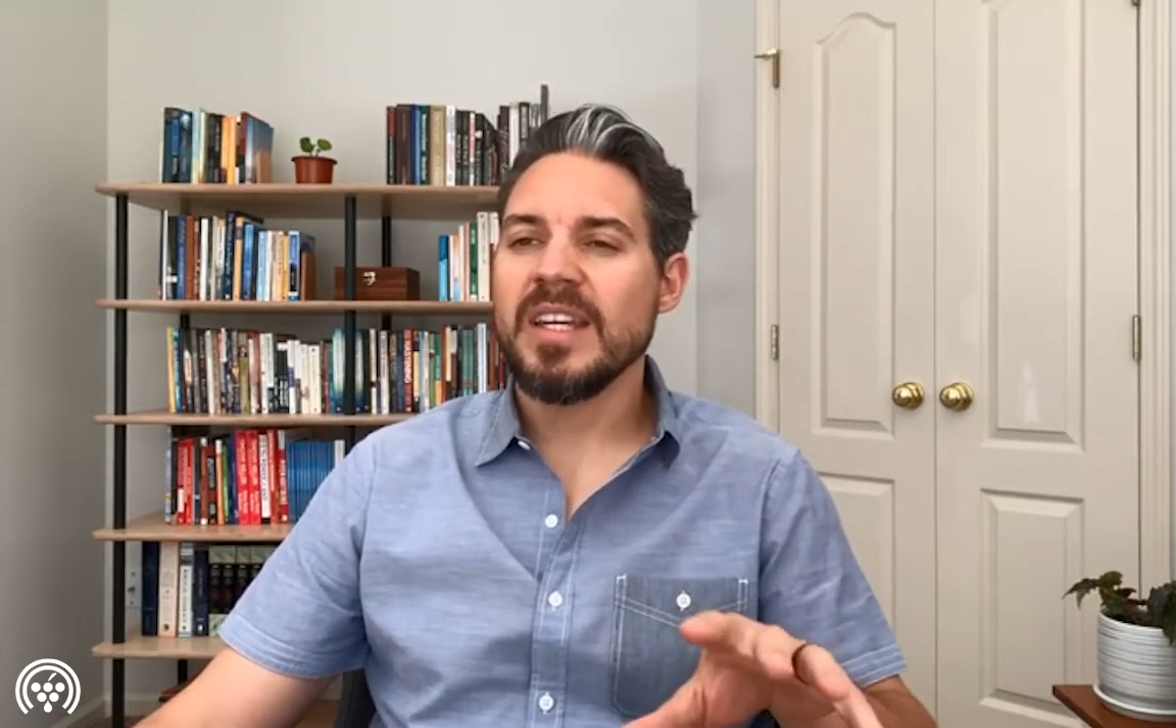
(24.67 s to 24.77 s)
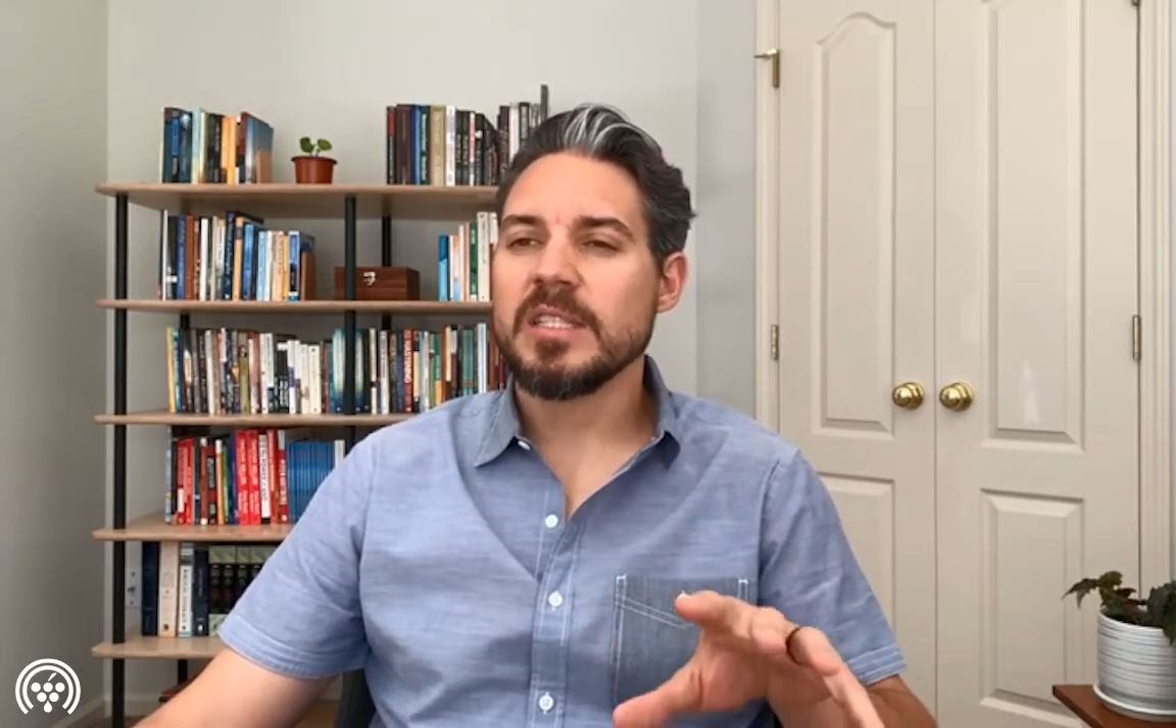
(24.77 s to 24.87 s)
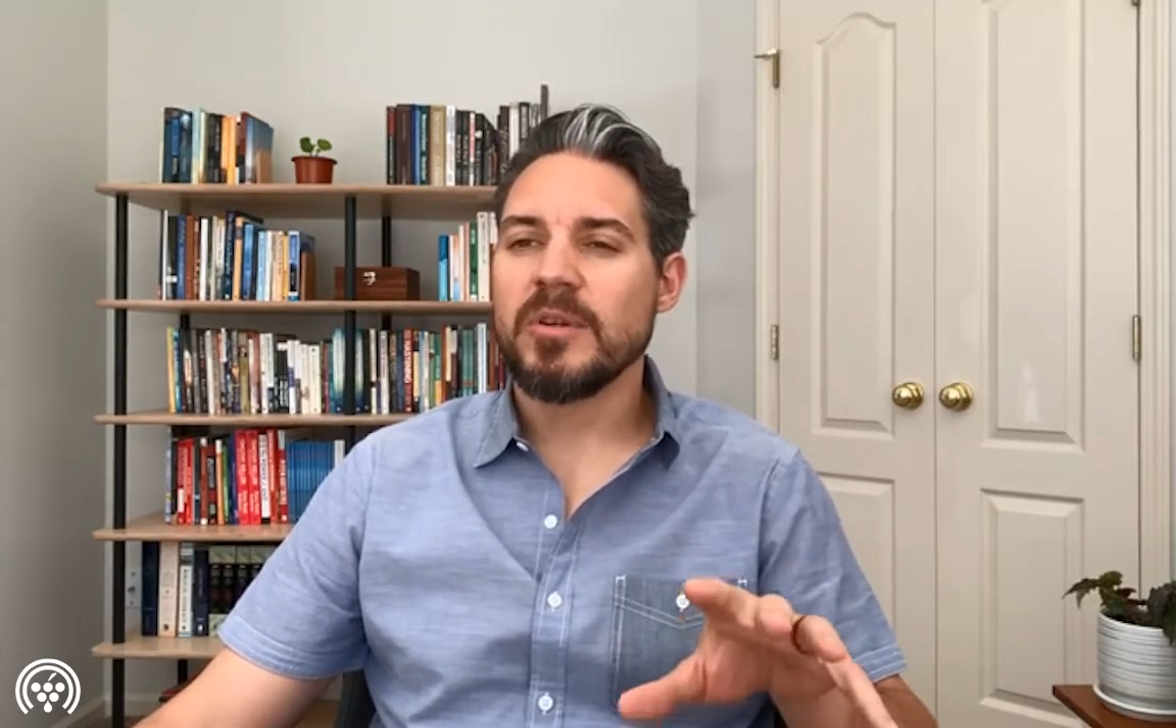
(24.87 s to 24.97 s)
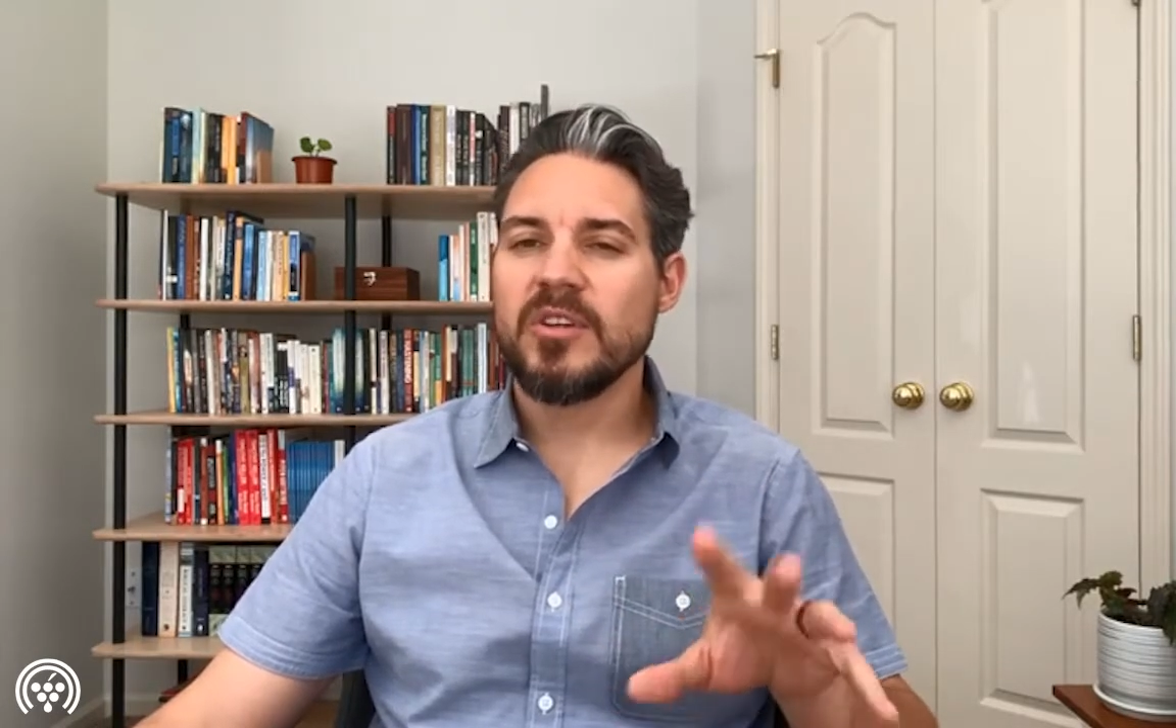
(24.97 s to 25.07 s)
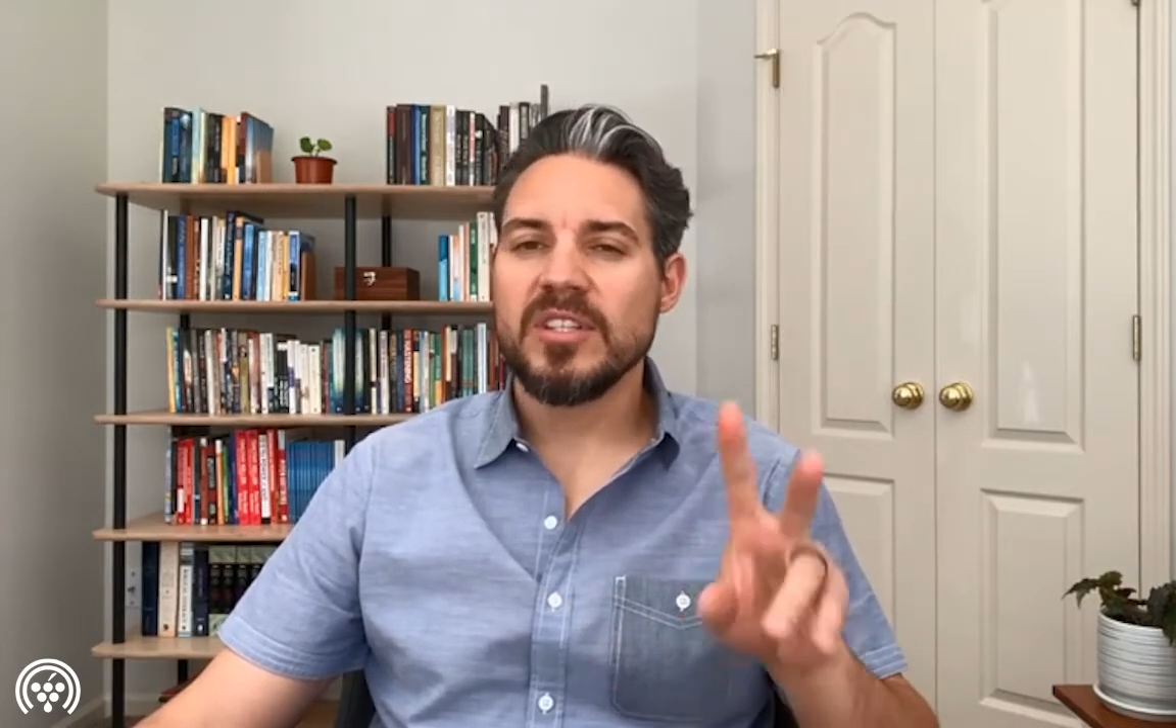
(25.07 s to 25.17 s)

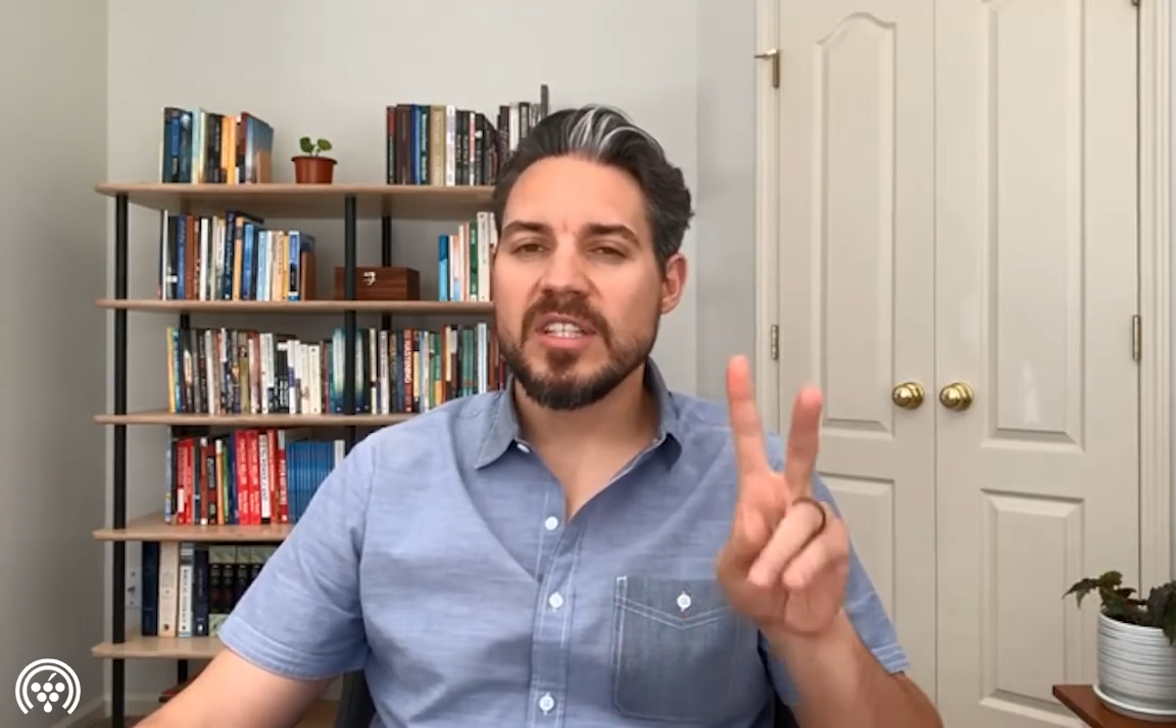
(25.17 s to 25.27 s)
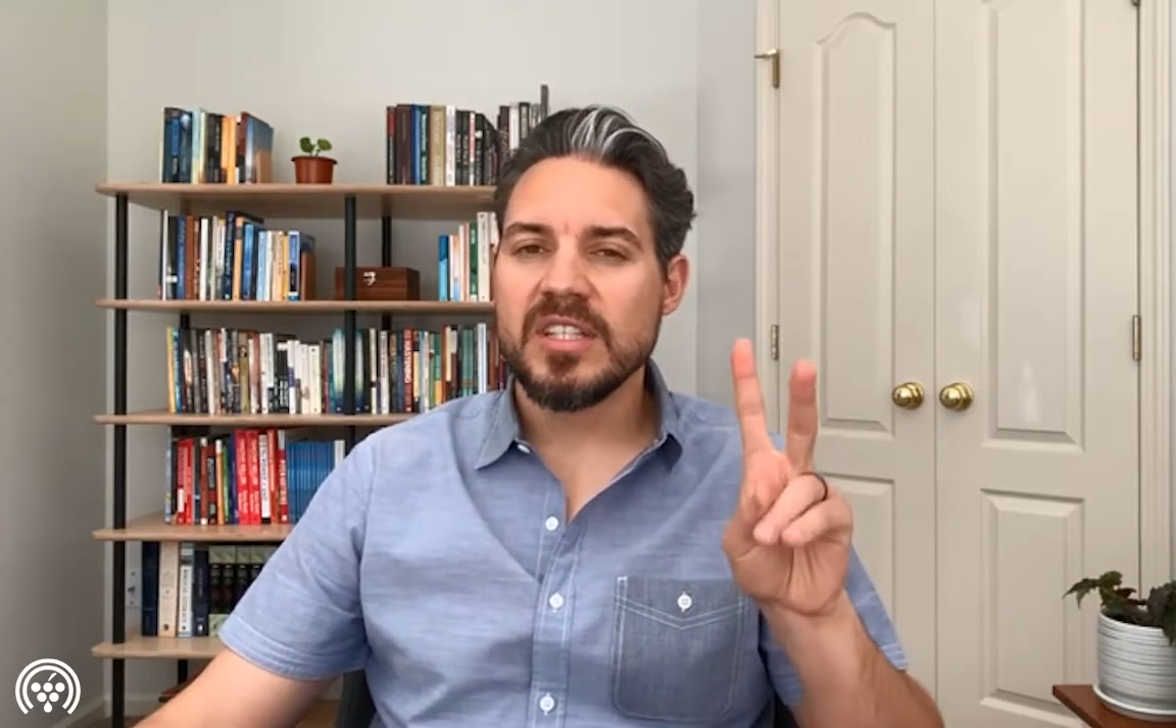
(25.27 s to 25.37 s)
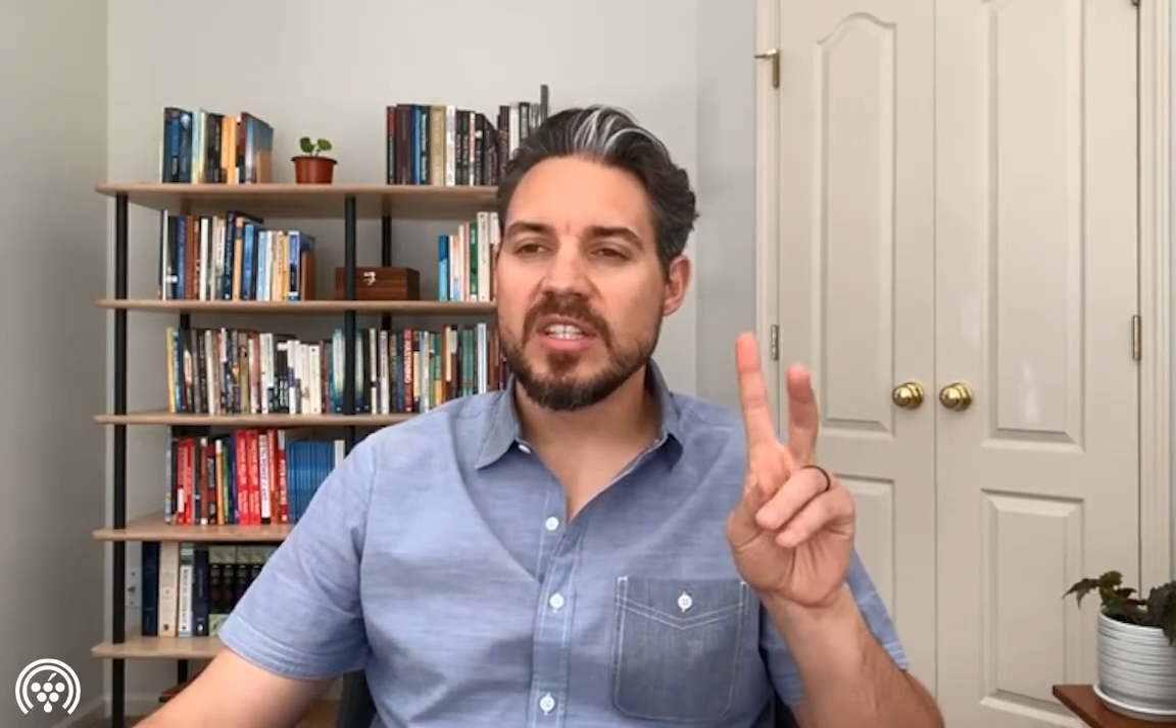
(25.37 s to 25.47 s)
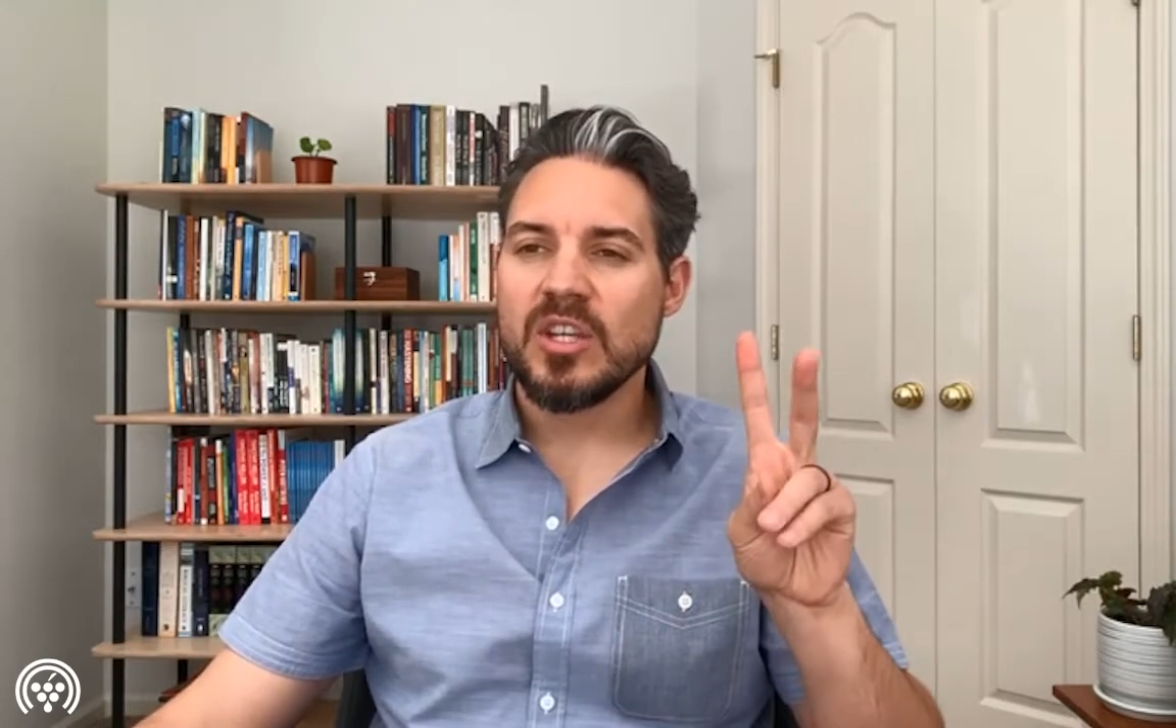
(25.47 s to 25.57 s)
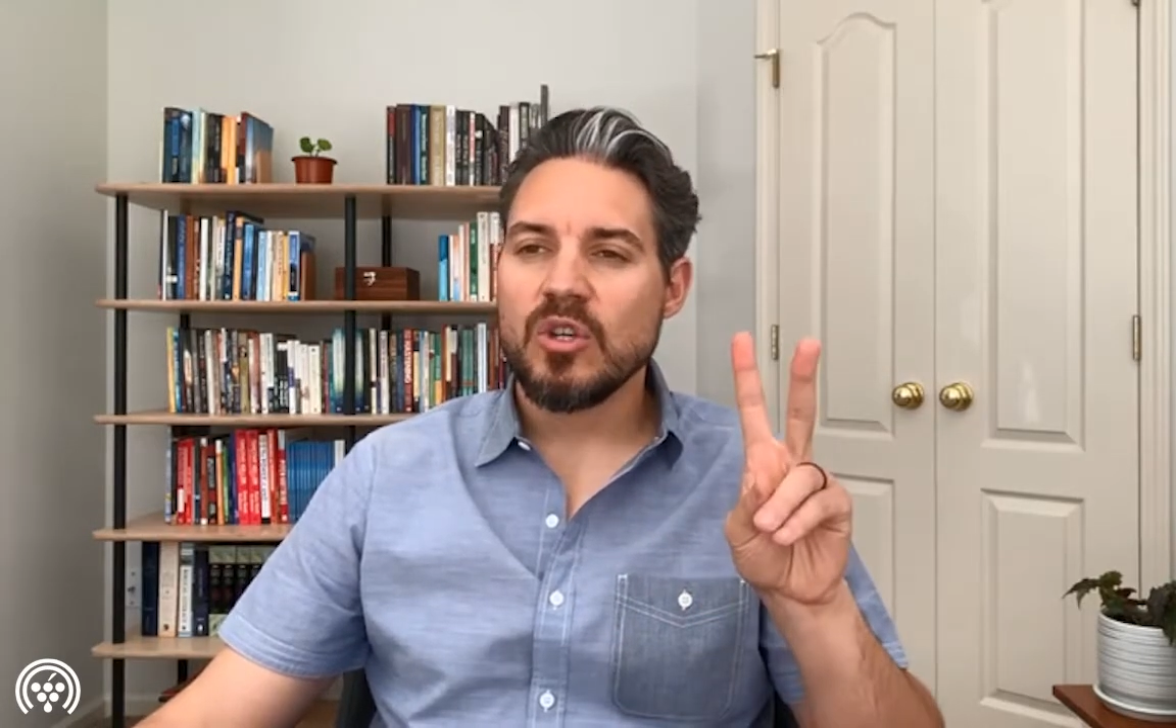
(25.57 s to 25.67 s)

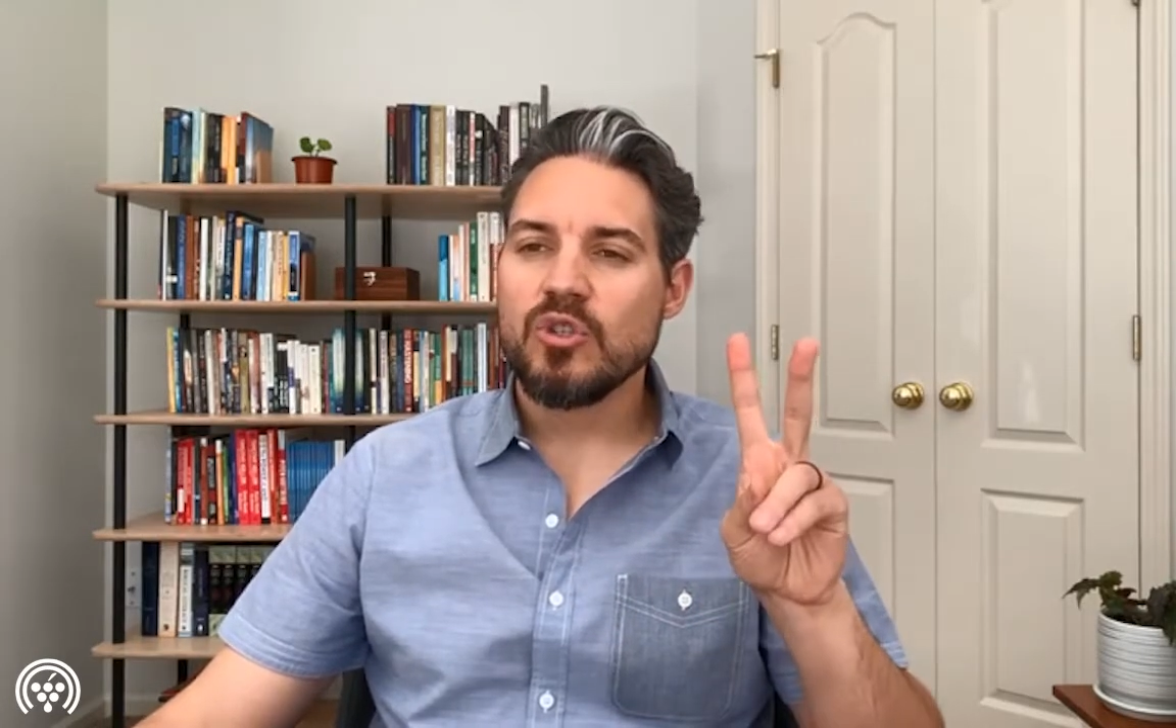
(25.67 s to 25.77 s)
experiences